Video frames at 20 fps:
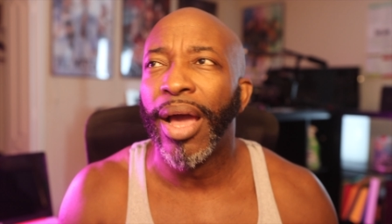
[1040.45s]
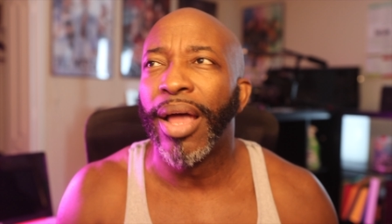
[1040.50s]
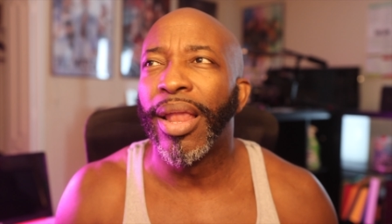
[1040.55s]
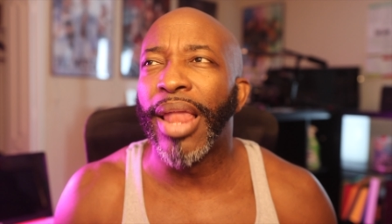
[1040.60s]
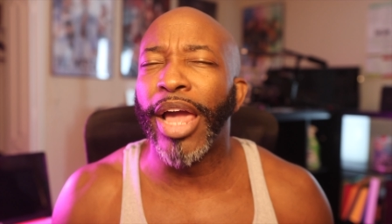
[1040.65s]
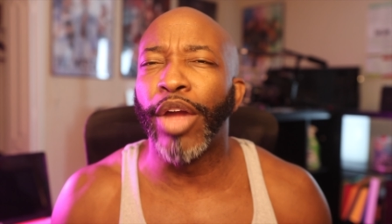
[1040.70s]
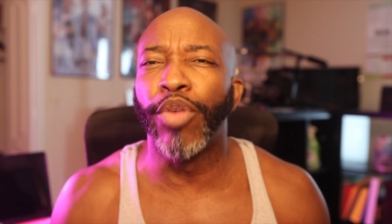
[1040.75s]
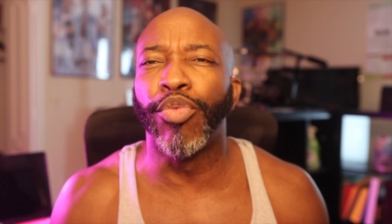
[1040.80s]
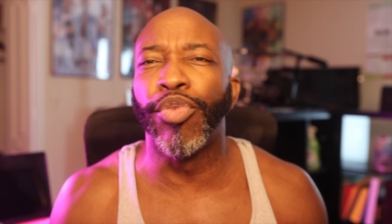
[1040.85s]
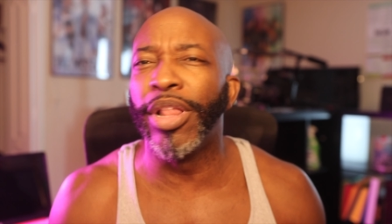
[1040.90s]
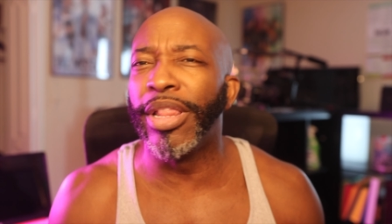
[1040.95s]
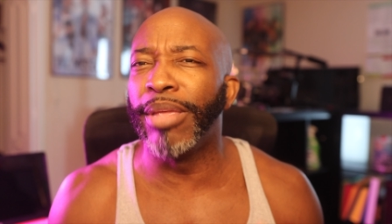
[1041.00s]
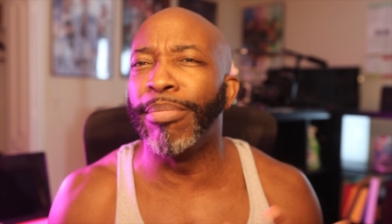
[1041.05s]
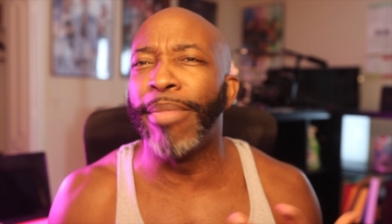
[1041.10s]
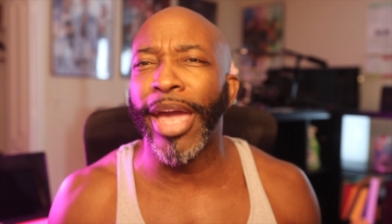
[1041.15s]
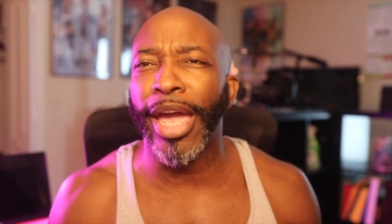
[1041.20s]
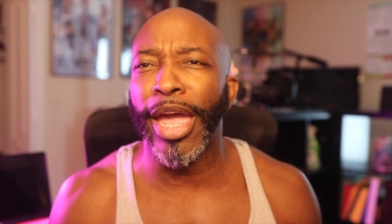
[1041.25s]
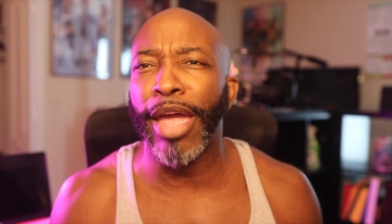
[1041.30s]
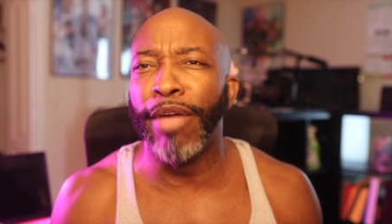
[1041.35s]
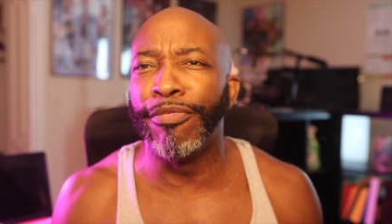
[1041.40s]
Like, really
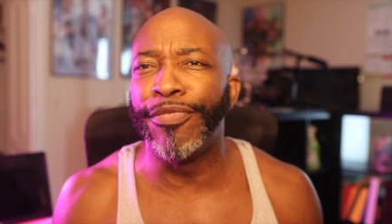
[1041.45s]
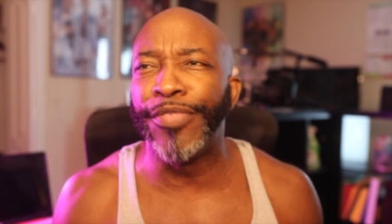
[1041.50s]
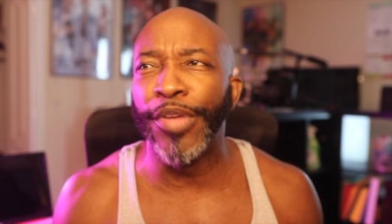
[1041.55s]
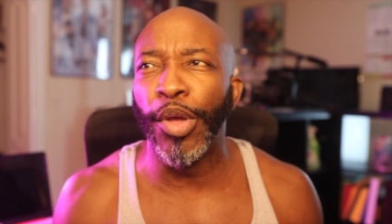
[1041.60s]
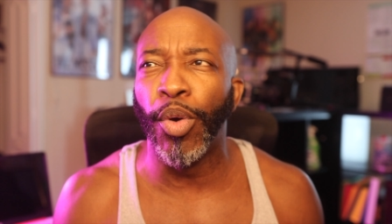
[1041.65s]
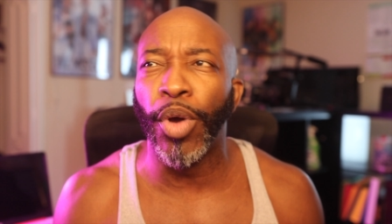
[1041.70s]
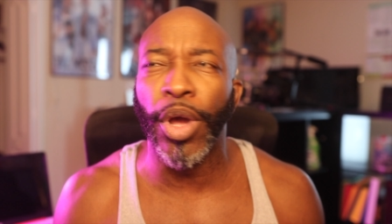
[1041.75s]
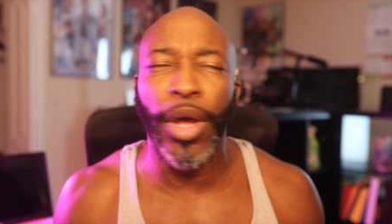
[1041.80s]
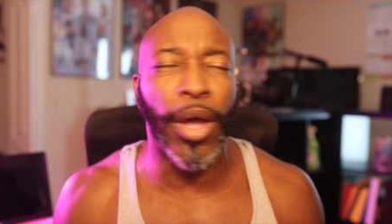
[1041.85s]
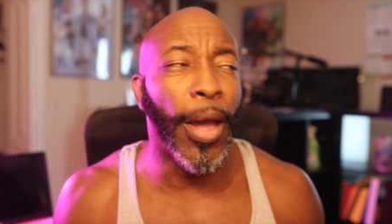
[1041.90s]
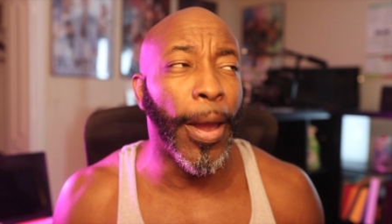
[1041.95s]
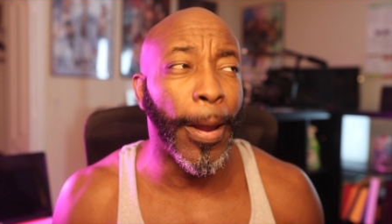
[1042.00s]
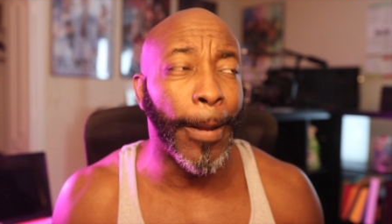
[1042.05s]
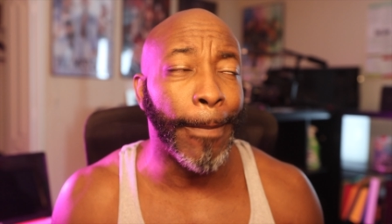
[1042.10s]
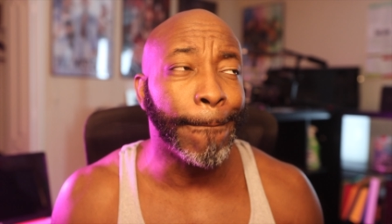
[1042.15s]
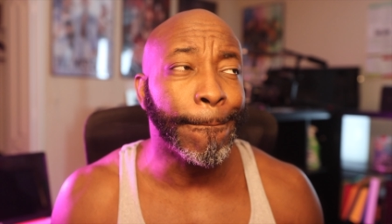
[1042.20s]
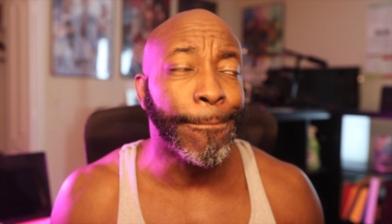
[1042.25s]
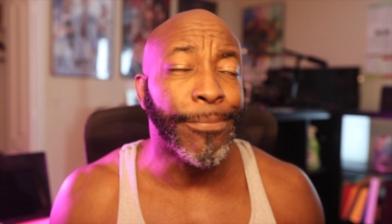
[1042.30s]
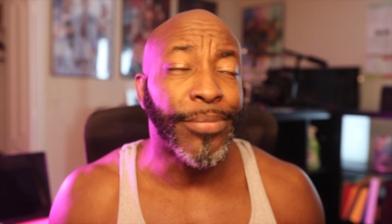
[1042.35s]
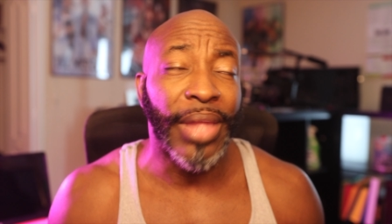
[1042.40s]
making him feel
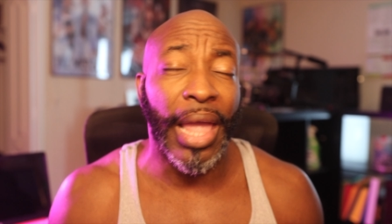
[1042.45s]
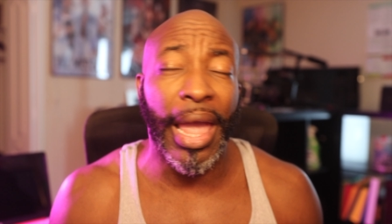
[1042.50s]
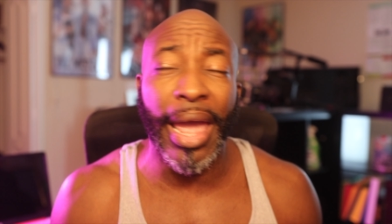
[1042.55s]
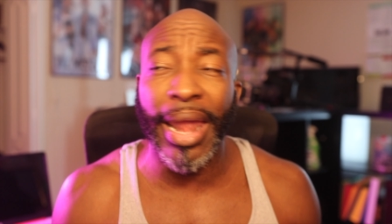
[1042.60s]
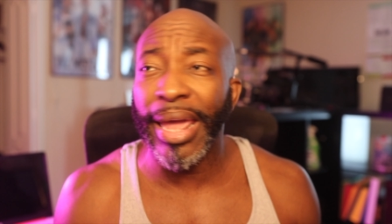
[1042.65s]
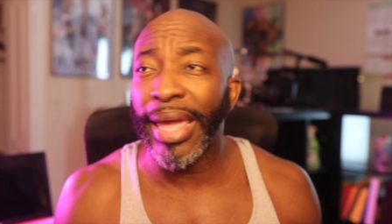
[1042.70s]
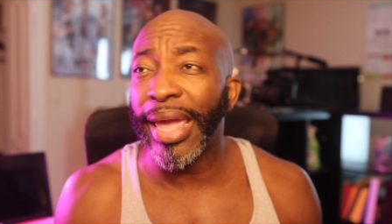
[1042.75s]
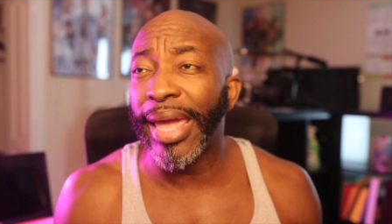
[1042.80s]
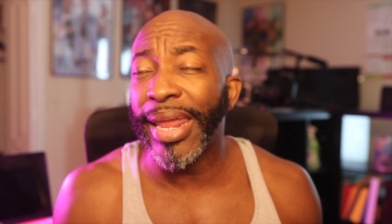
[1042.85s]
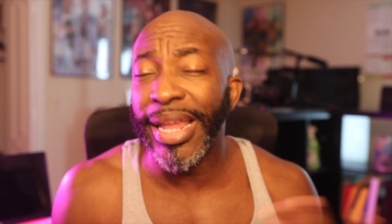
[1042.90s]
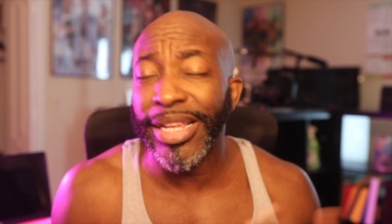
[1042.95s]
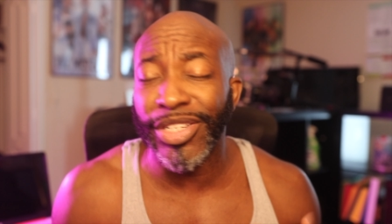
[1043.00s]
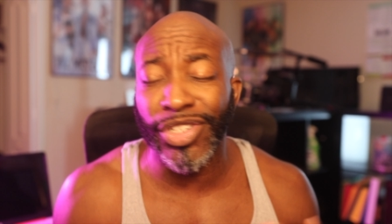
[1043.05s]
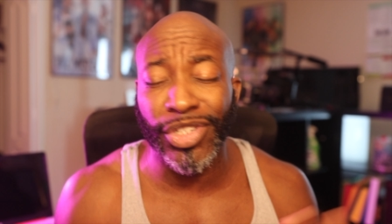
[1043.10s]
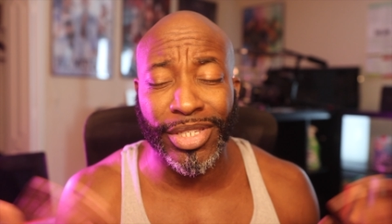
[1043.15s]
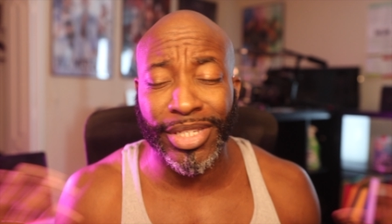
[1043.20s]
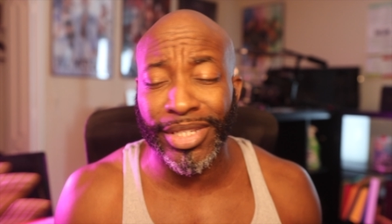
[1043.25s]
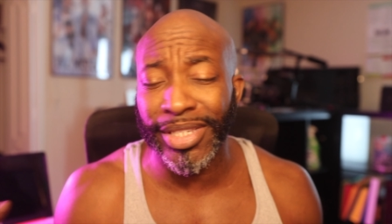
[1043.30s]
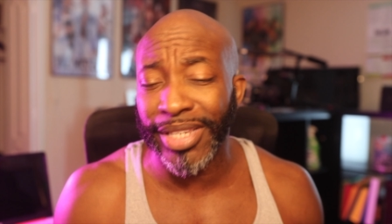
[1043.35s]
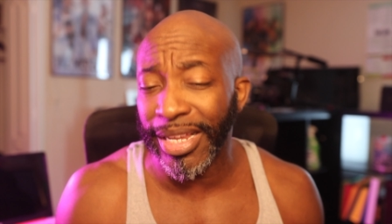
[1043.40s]
good. And again, that's
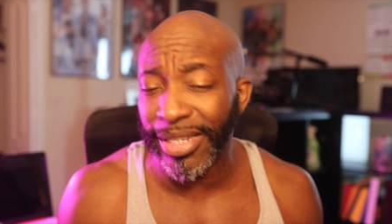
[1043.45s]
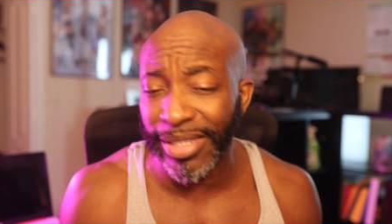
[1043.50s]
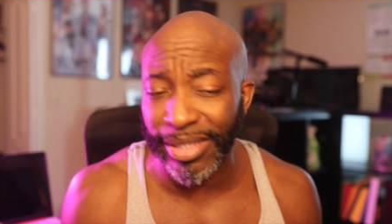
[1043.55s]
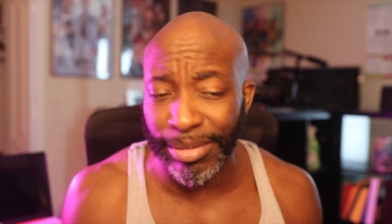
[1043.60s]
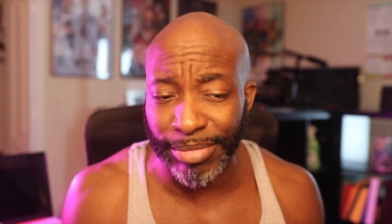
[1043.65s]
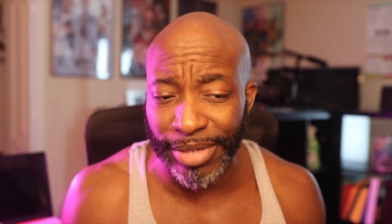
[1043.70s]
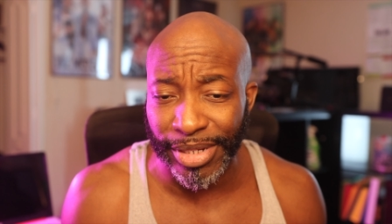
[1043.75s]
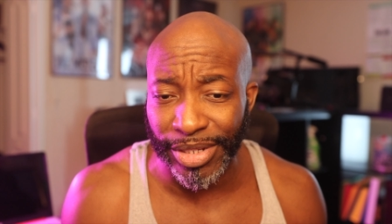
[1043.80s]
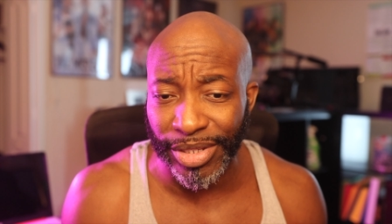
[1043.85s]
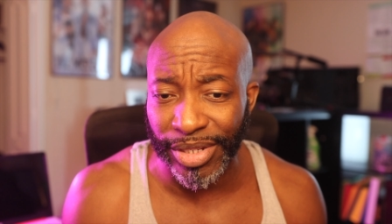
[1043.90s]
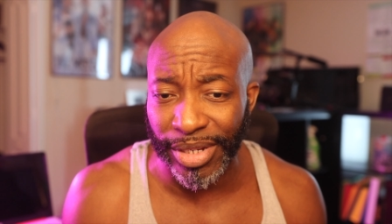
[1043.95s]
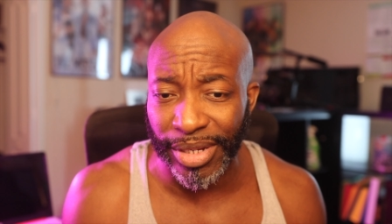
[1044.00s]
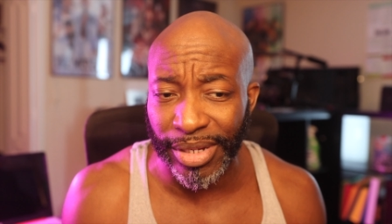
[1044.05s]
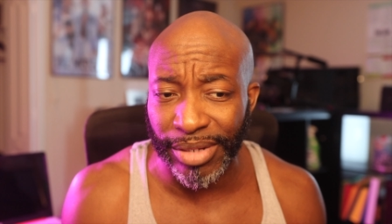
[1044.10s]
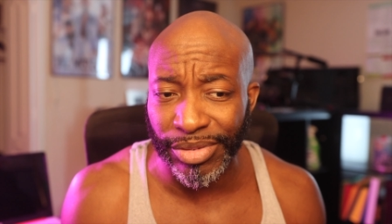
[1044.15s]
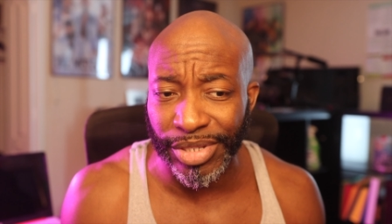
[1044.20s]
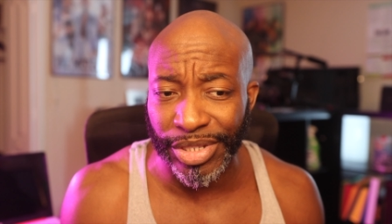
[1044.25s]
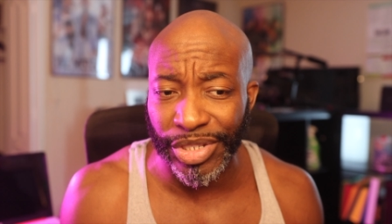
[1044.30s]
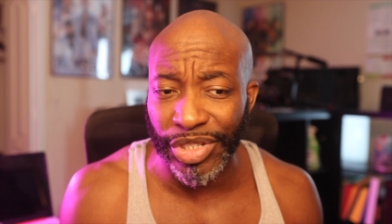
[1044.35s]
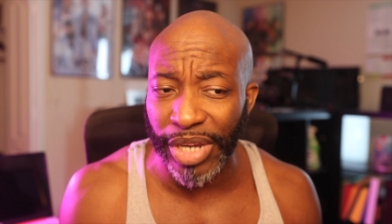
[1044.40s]
just a testament
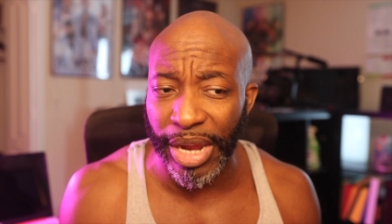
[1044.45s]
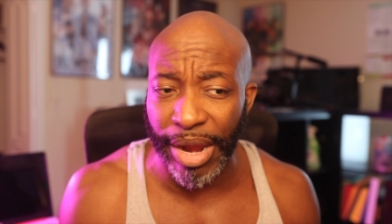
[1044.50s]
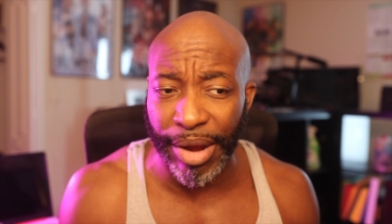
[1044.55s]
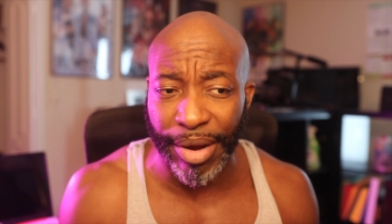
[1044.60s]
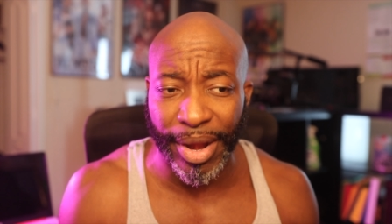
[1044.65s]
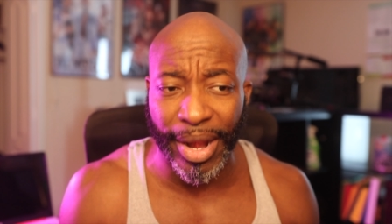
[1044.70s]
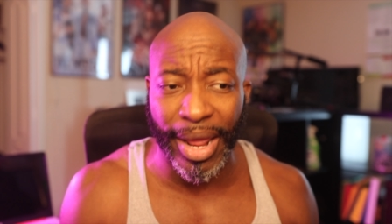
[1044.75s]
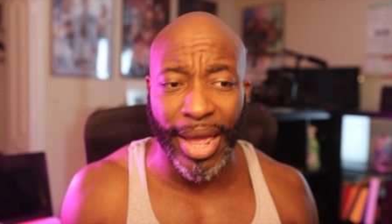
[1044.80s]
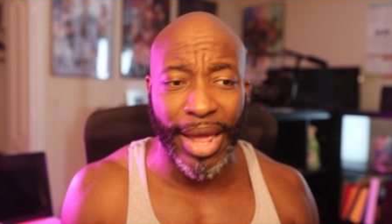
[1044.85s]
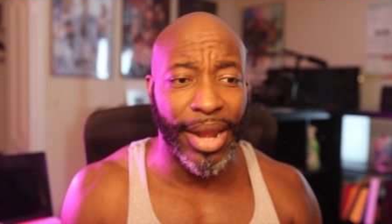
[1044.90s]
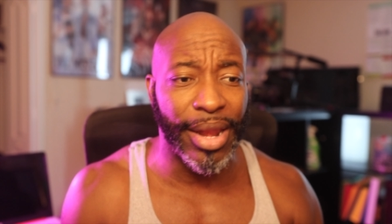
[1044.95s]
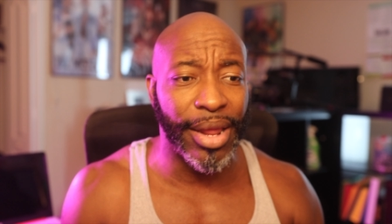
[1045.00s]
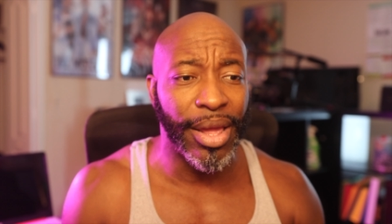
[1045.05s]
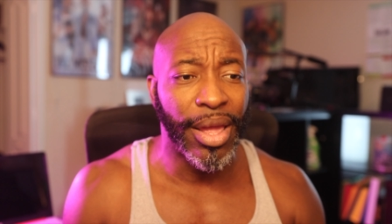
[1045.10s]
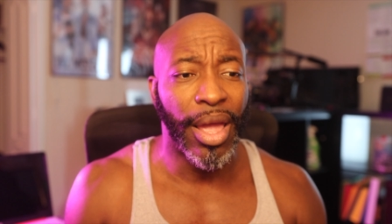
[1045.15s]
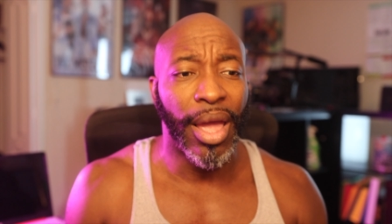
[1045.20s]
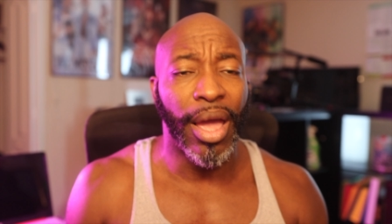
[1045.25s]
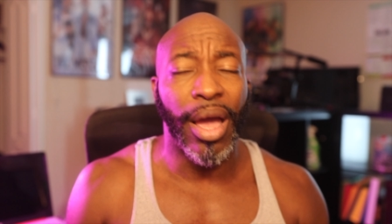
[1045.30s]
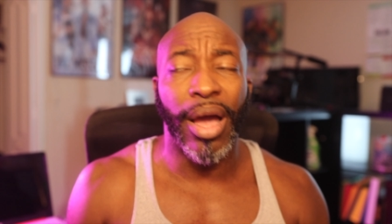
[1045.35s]
to Jared, and,